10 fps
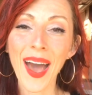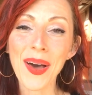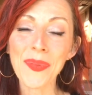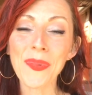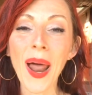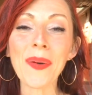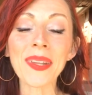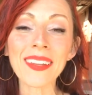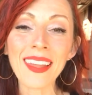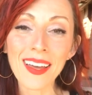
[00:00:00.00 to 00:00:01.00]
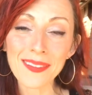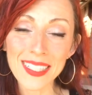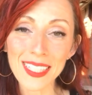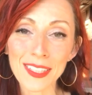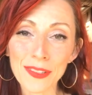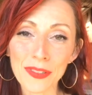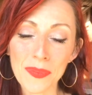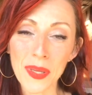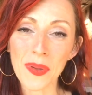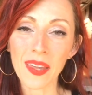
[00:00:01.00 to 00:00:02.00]
But I would love to hear from
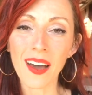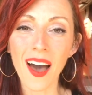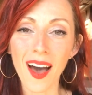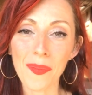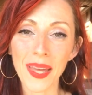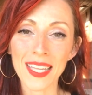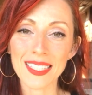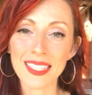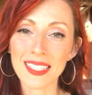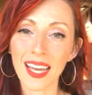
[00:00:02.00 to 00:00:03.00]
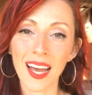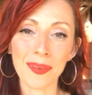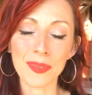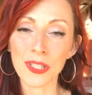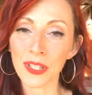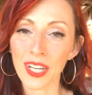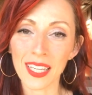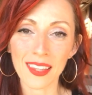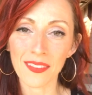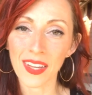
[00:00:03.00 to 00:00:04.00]
you in the comments
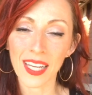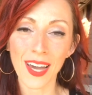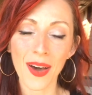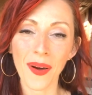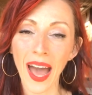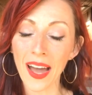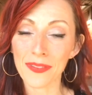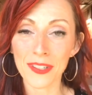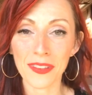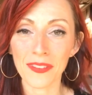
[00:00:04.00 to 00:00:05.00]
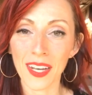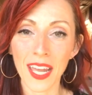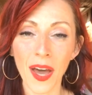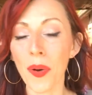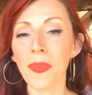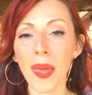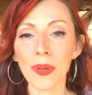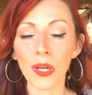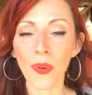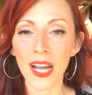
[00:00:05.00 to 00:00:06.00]
during the video, after the video. Maybe
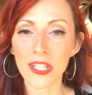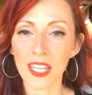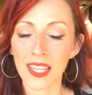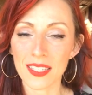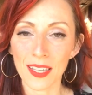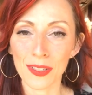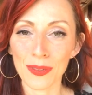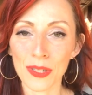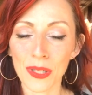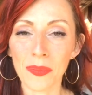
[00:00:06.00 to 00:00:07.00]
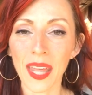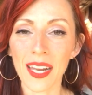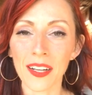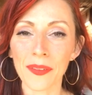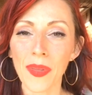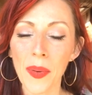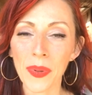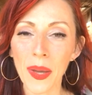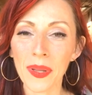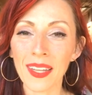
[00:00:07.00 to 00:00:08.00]
you're watching this on YouTube later, but
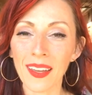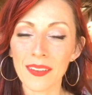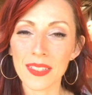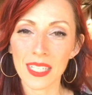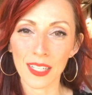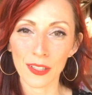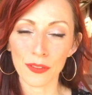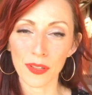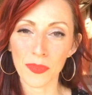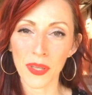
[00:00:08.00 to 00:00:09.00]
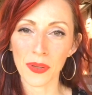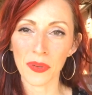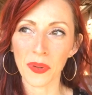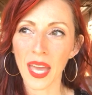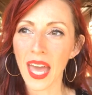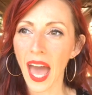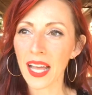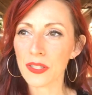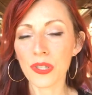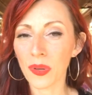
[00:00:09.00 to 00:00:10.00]
I would love to hear from you
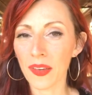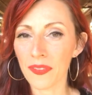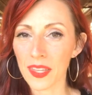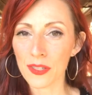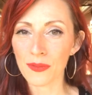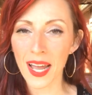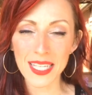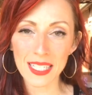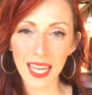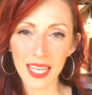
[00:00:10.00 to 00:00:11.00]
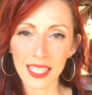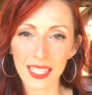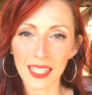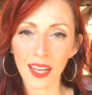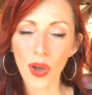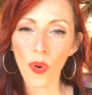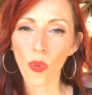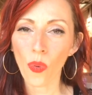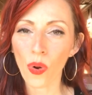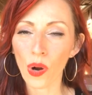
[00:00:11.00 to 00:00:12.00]
as to if this resonated,
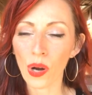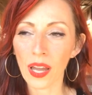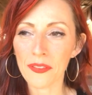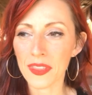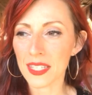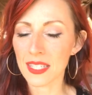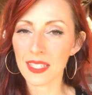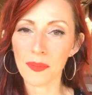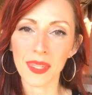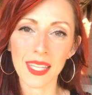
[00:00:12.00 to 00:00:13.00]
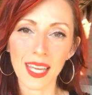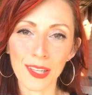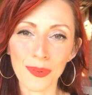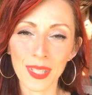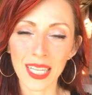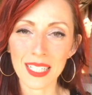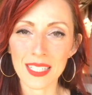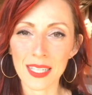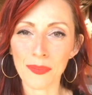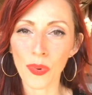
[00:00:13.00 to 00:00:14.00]
or if this is something that you would like to
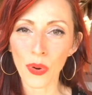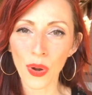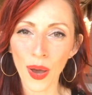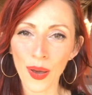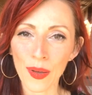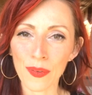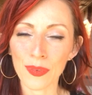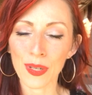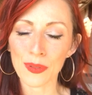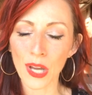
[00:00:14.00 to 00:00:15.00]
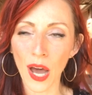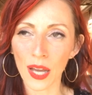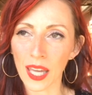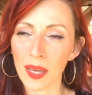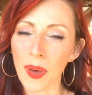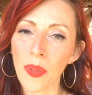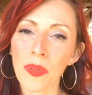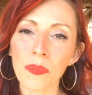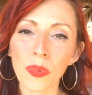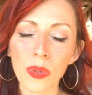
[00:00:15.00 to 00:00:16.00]
see more of, talking about
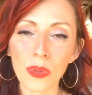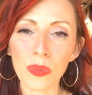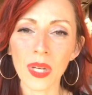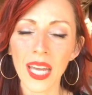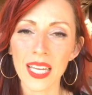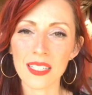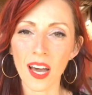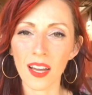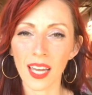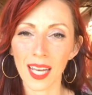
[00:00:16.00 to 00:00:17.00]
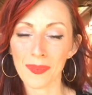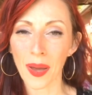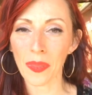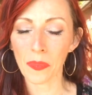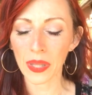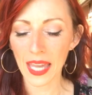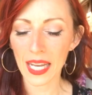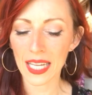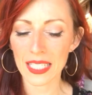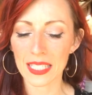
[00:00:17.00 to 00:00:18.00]
the moon, talking about the
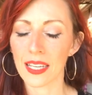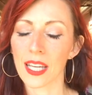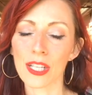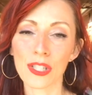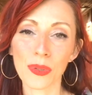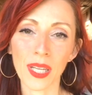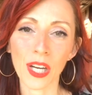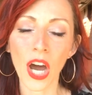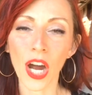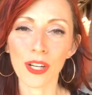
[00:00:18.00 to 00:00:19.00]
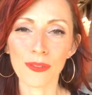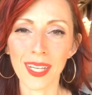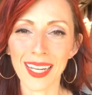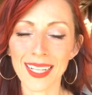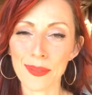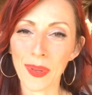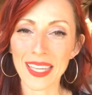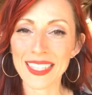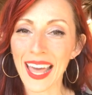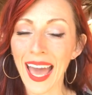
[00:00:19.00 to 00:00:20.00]
planets, doing card readings,
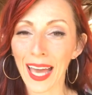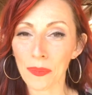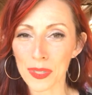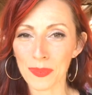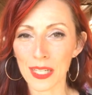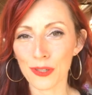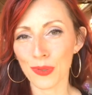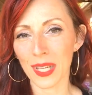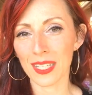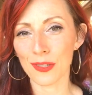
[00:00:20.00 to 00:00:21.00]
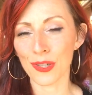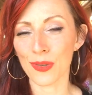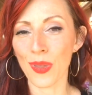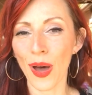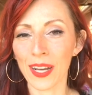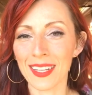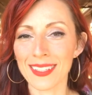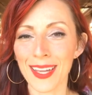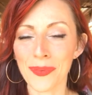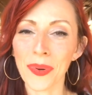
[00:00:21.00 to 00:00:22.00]
because that helps me tune into the
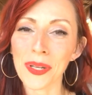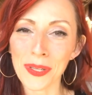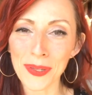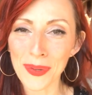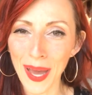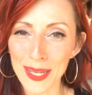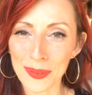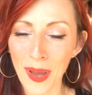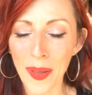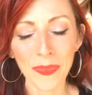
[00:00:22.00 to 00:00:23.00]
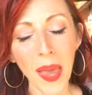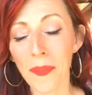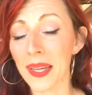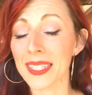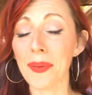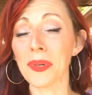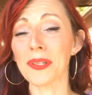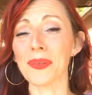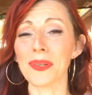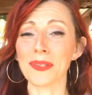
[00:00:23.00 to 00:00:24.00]
audience and what you guys want, because I'm going
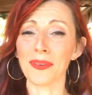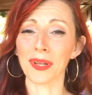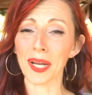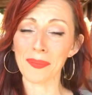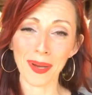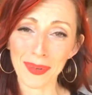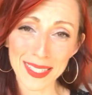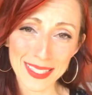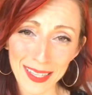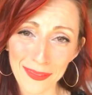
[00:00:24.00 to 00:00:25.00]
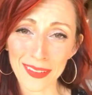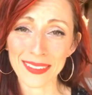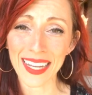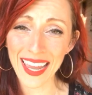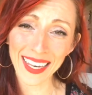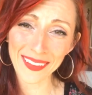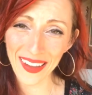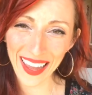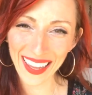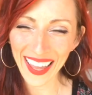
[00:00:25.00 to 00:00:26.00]
to do this over here by myself every day
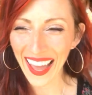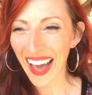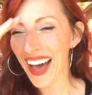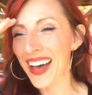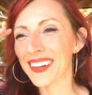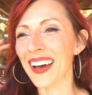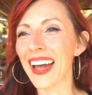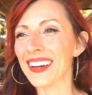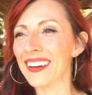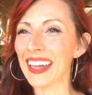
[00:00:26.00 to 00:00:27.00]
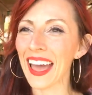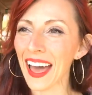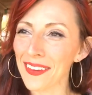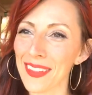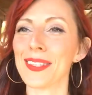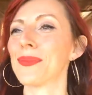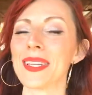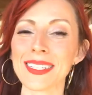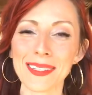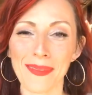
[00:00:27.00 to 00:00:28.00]
anyway. I already have this
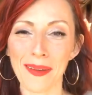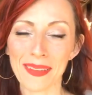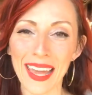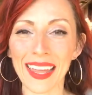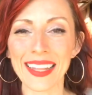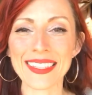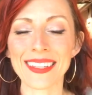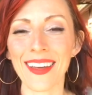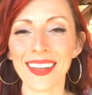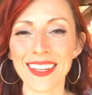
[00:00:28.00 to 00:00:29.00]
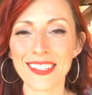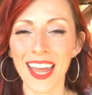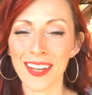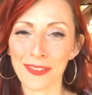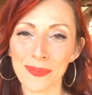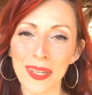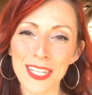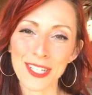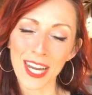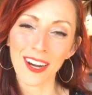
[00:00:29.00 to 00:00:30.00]
wisdom, I'm getting this knowledge, and for me to
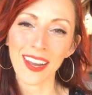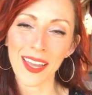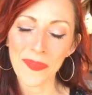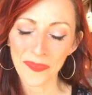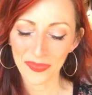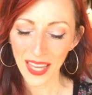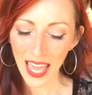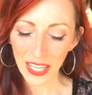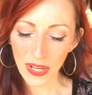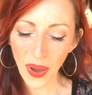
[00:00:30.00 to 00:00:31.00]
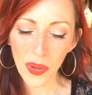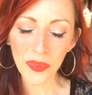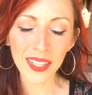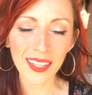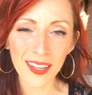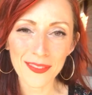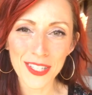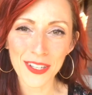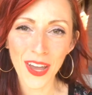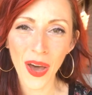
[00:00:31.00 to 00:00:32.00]
share it, I would love to
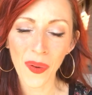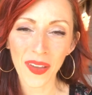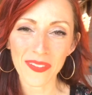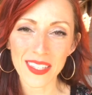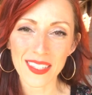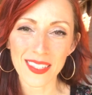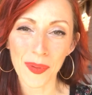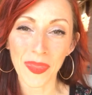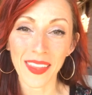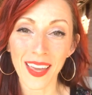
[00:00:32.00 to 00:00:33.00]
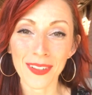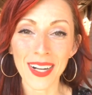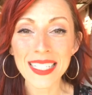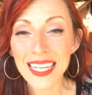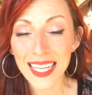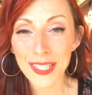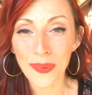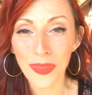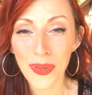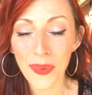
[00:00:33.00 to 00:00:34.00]
know if this is something that resonates
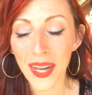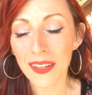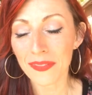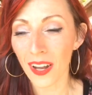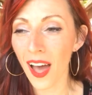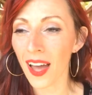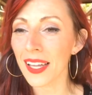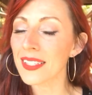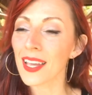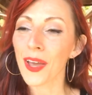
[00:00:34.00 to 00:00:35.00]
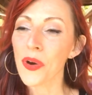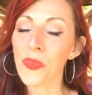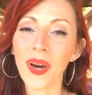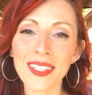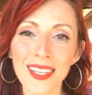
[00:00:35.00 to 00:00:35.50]
with you, and if not, what does